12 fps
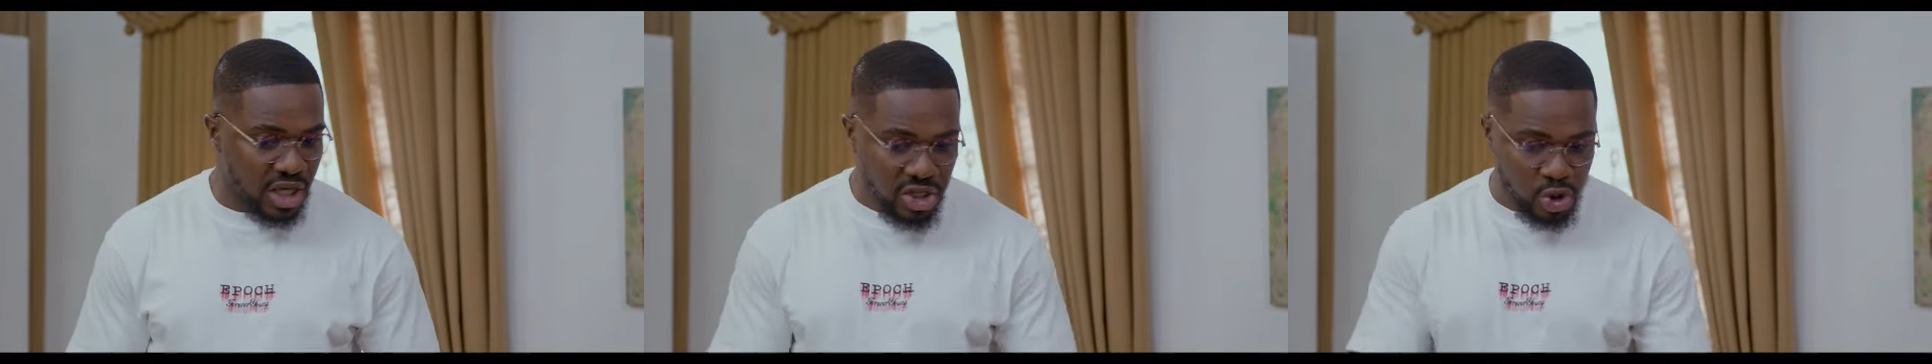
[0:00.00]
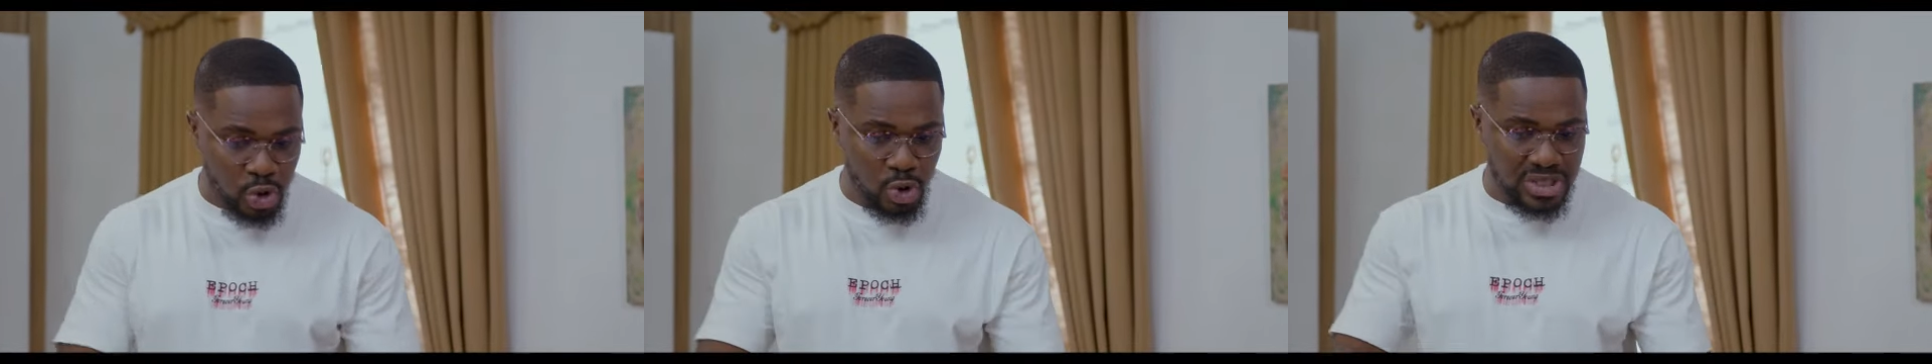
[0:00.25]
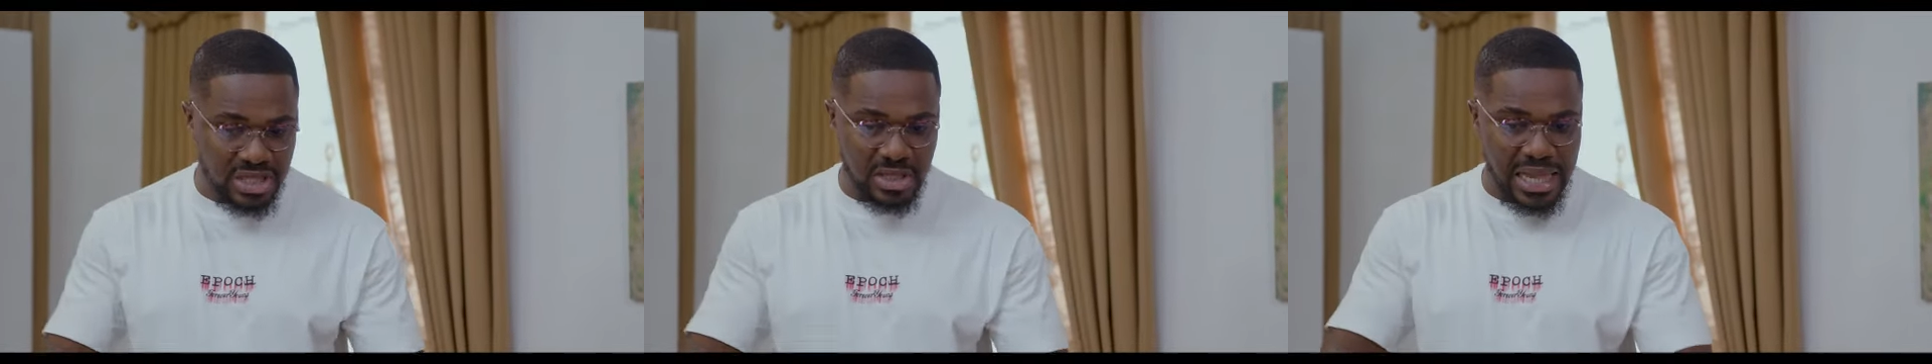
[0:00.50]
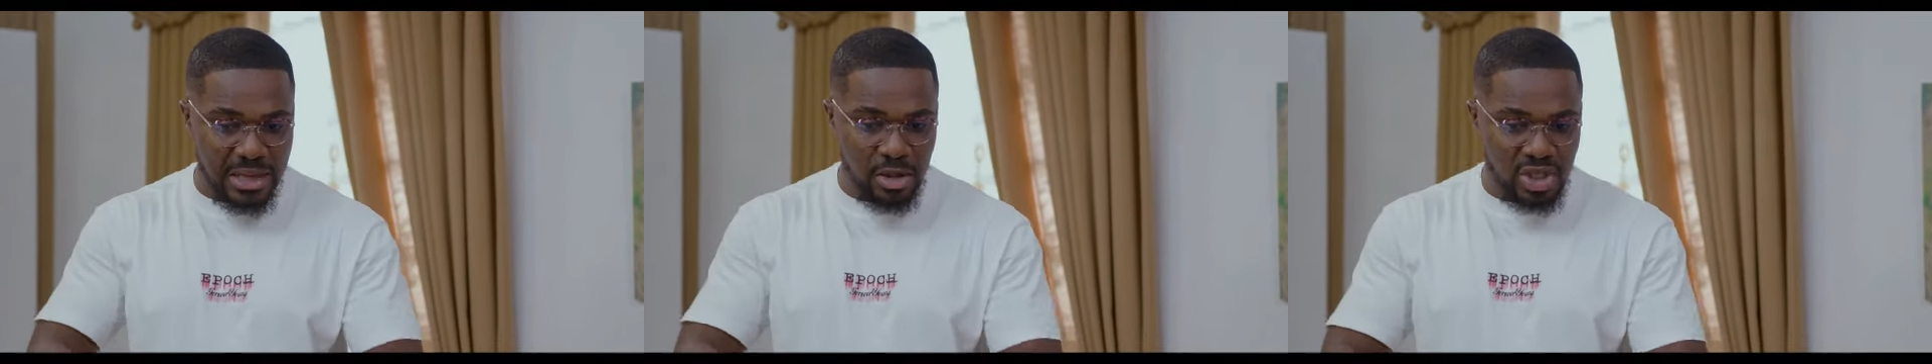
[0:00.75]
Kids use it.
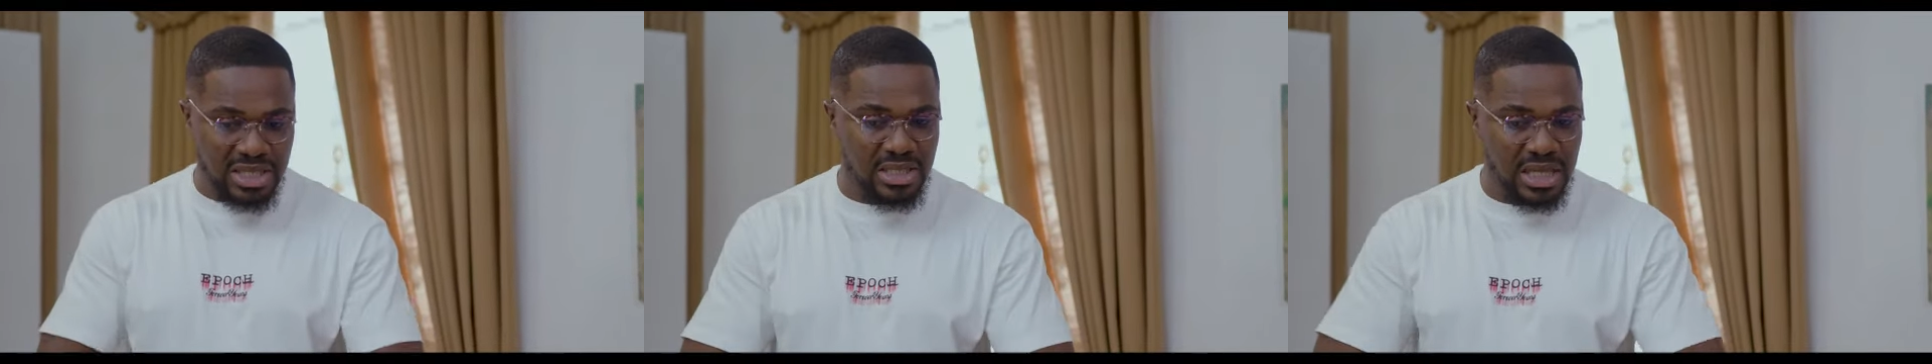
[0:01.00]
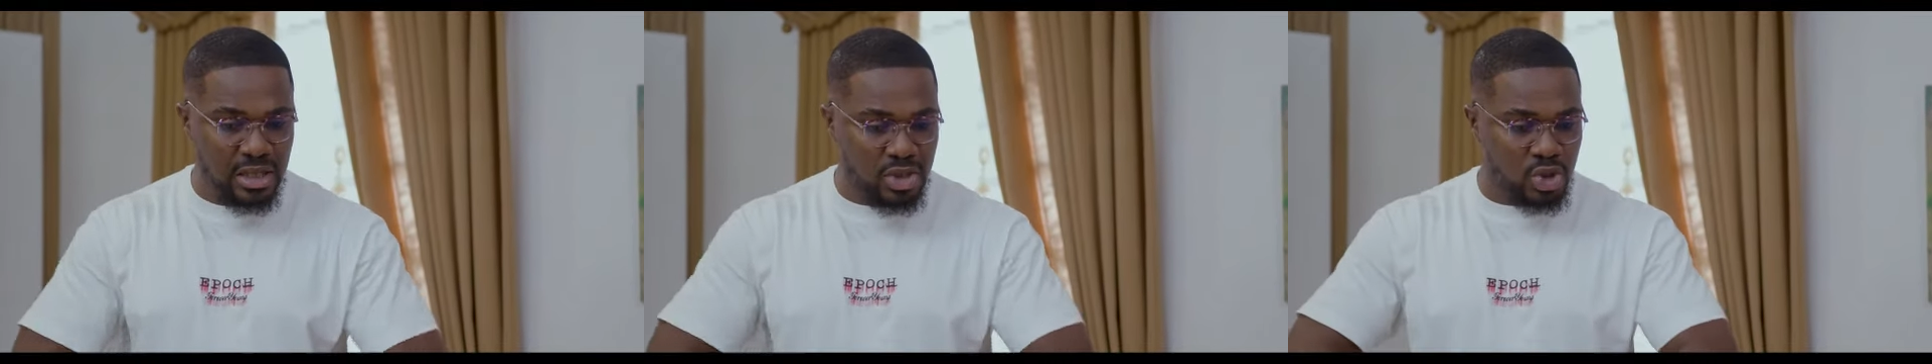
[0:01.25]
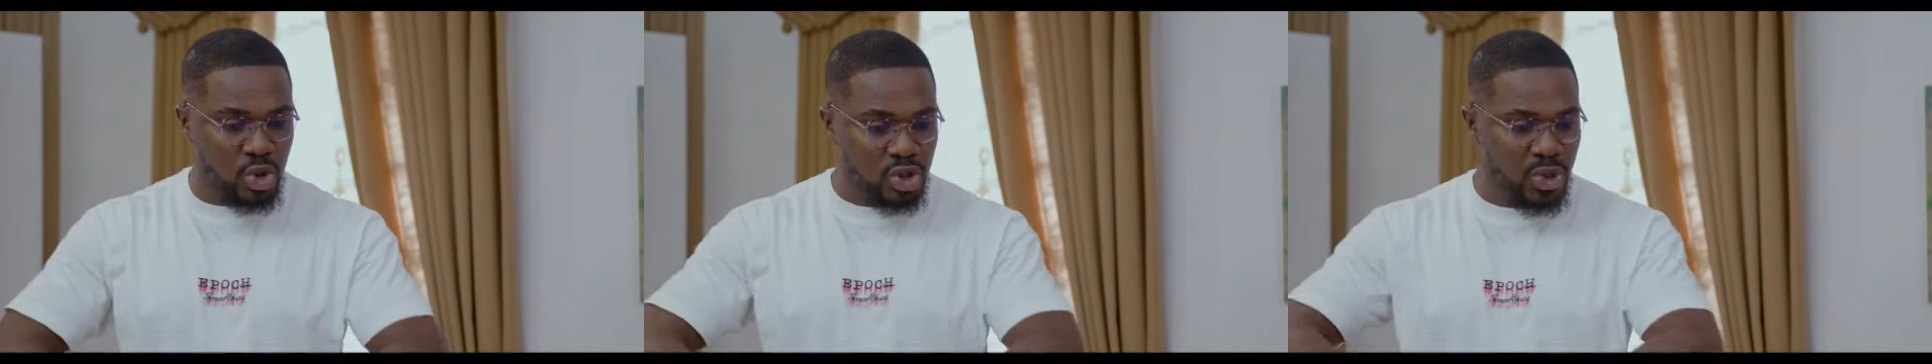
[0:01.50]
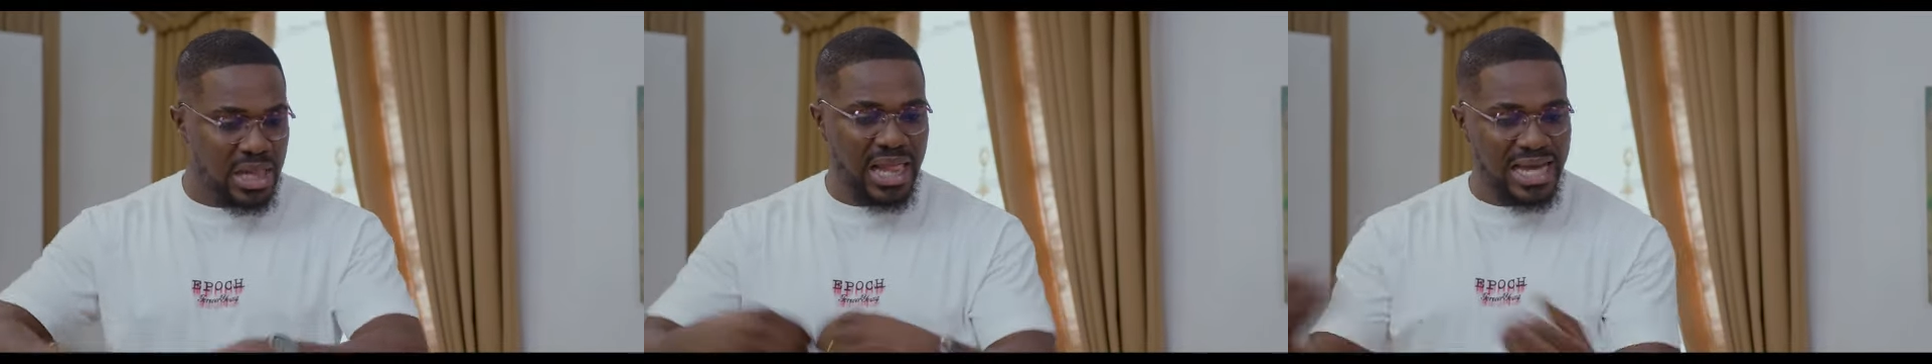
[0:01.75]
Like it's
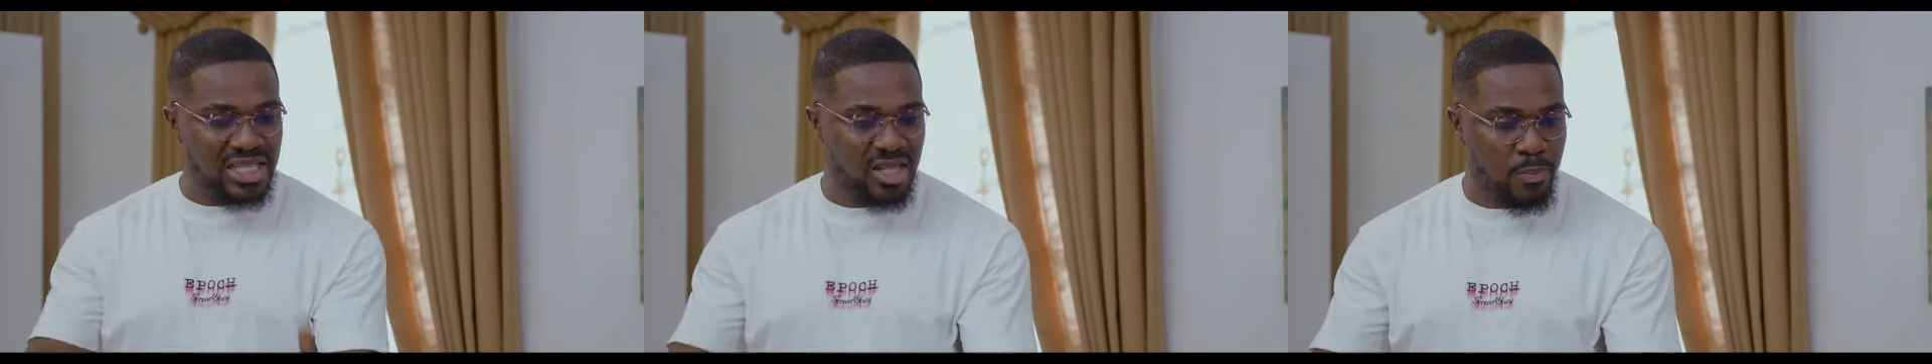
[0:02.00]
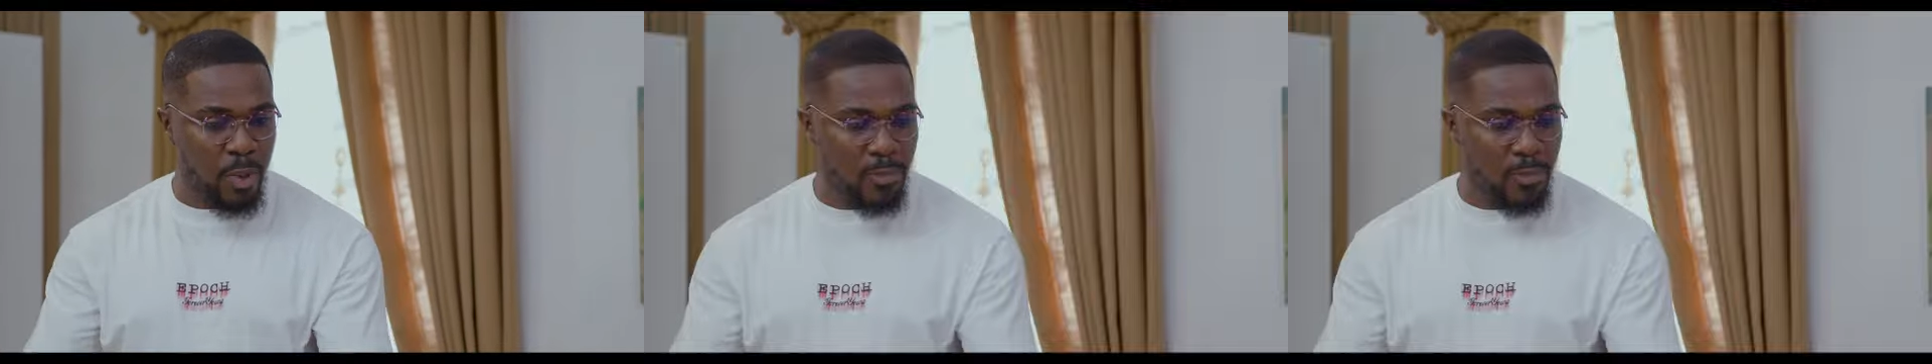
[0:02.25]
just to enlighten the